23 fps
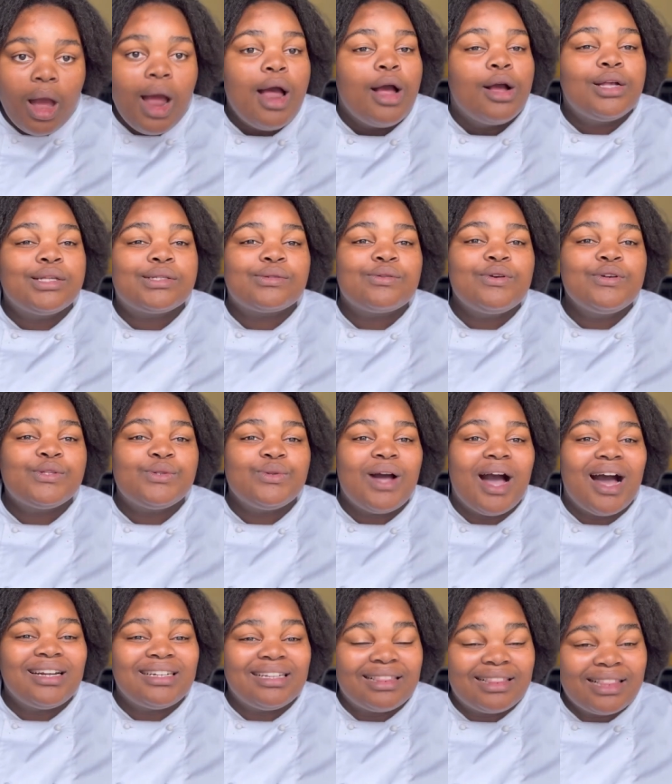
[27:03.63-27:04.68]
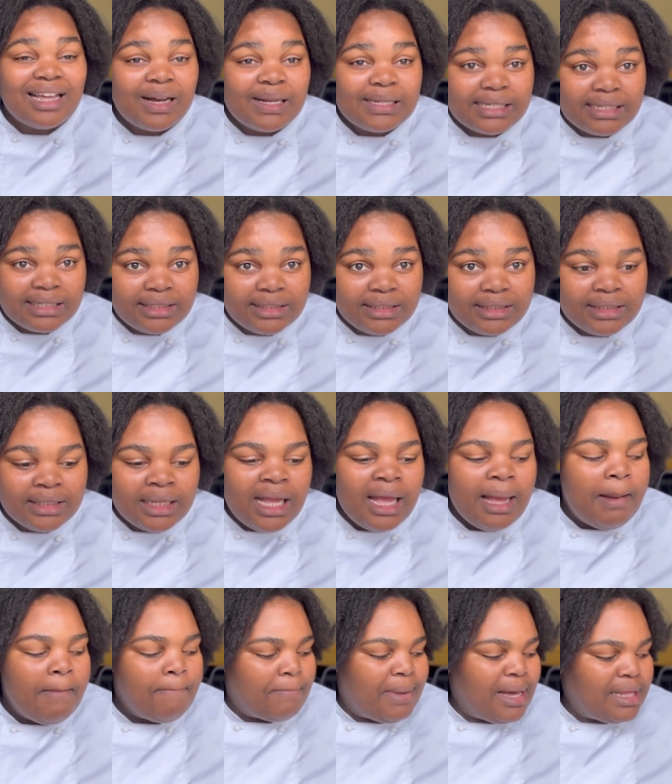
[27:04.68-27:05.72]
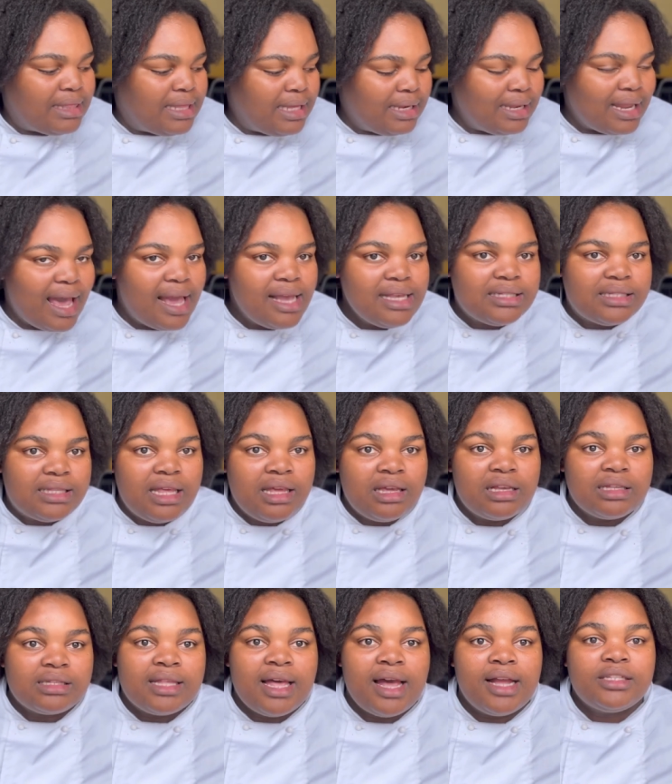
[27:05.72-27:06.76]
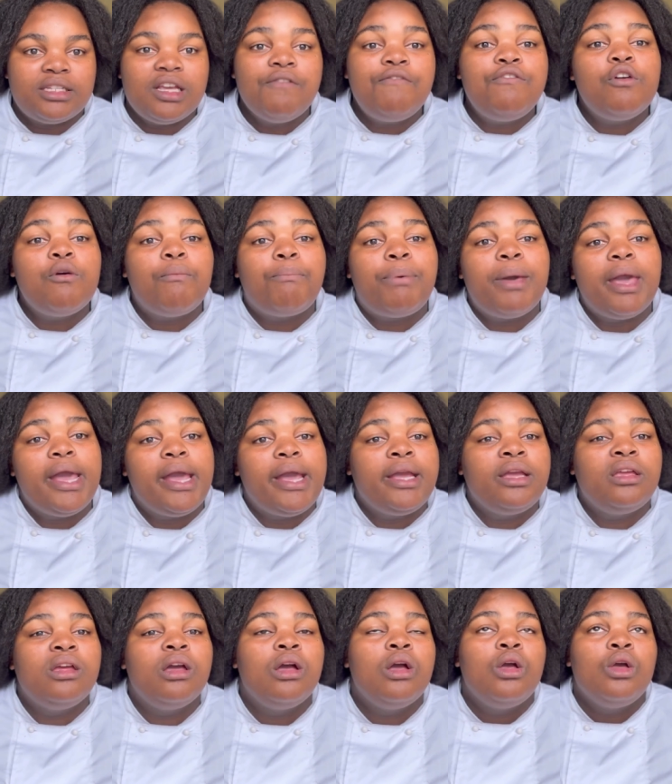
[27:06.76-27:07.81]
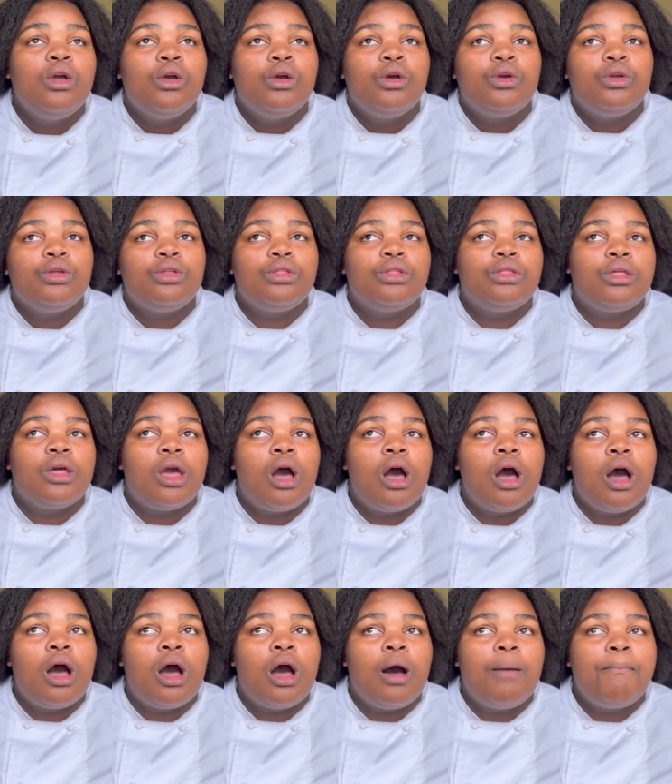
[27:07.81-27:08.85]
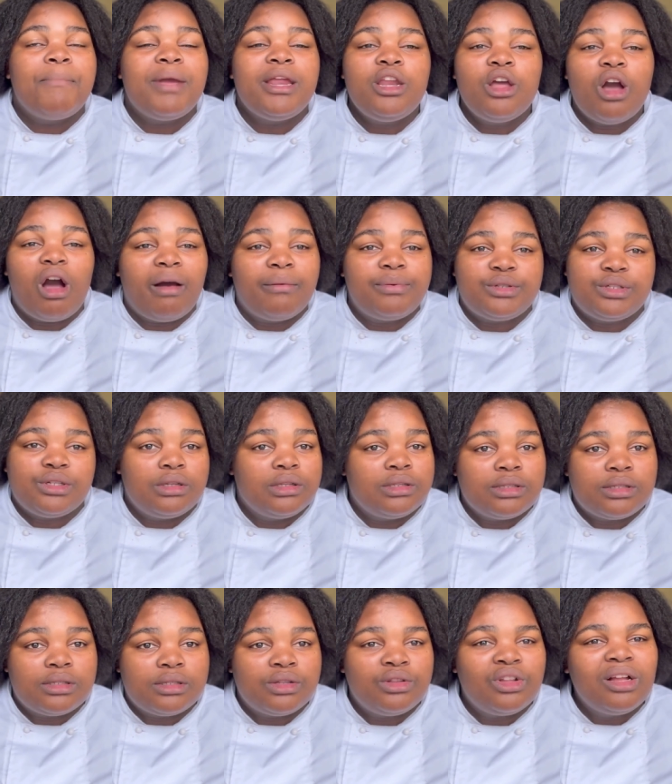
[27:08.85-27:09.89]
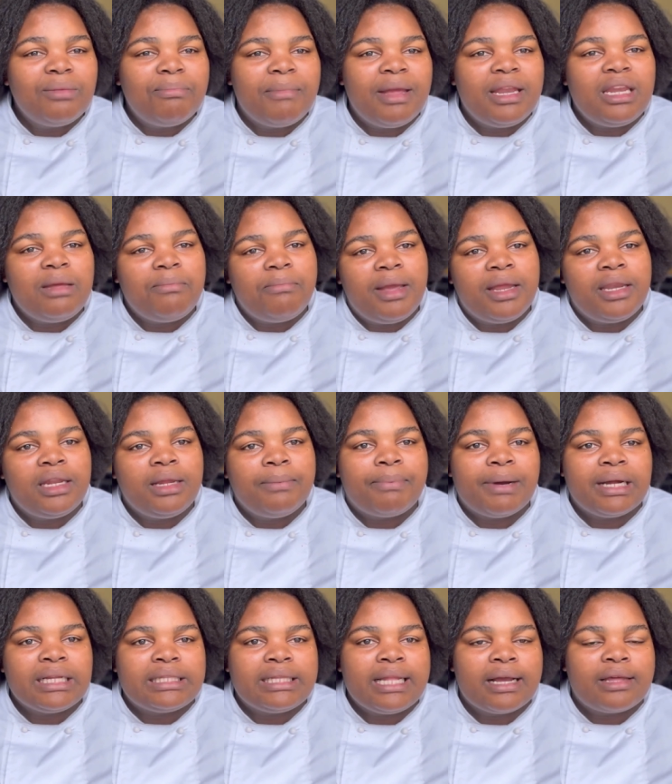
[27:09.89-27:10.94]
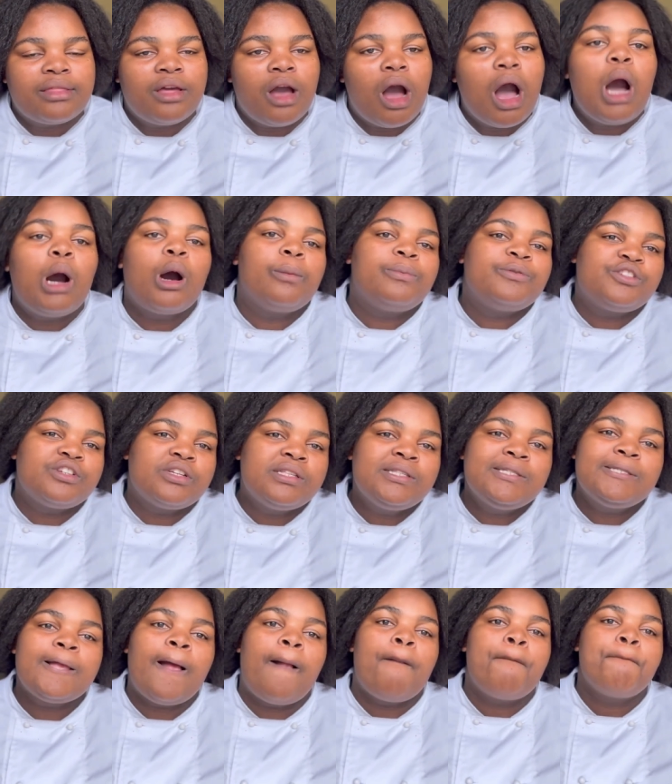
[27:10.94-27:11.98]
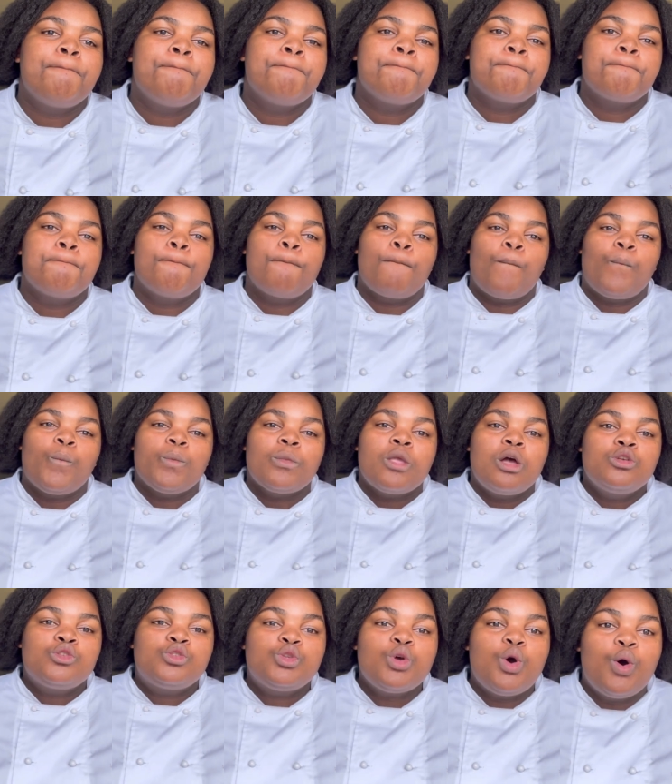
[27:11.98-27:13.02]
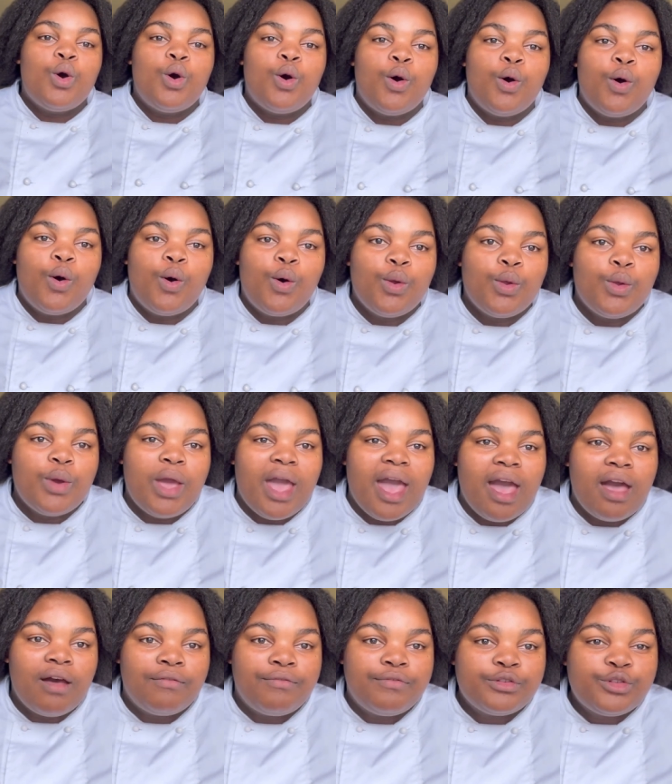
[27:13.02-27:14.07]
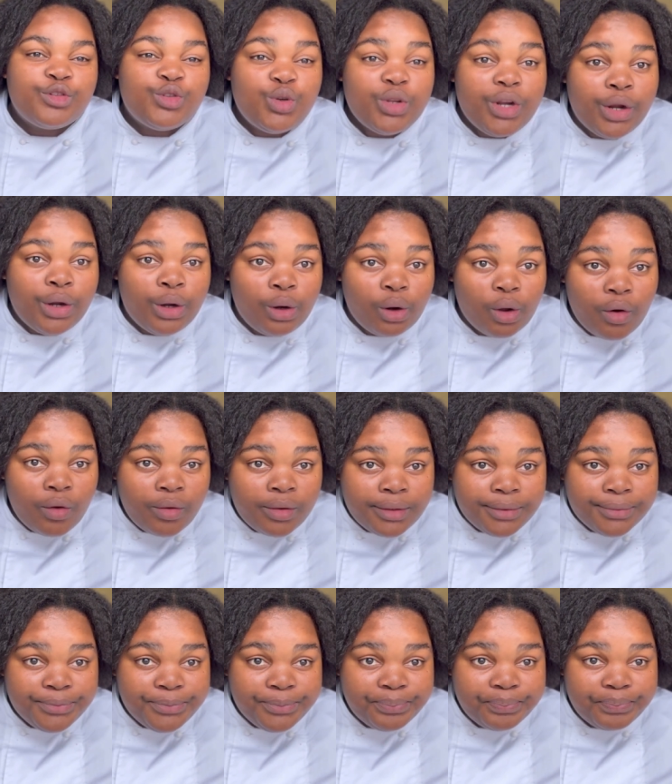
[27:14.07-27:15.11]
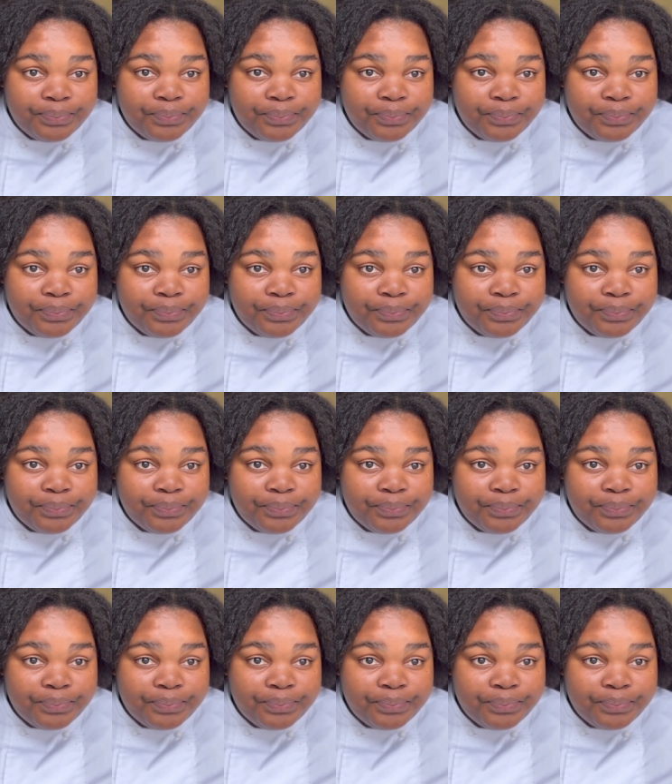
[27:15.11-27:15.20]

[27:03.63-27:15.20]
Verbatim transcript: it's close to a hundred thousand but the nice thing is that if you pay there are many options not many many but like there are options so you have student loan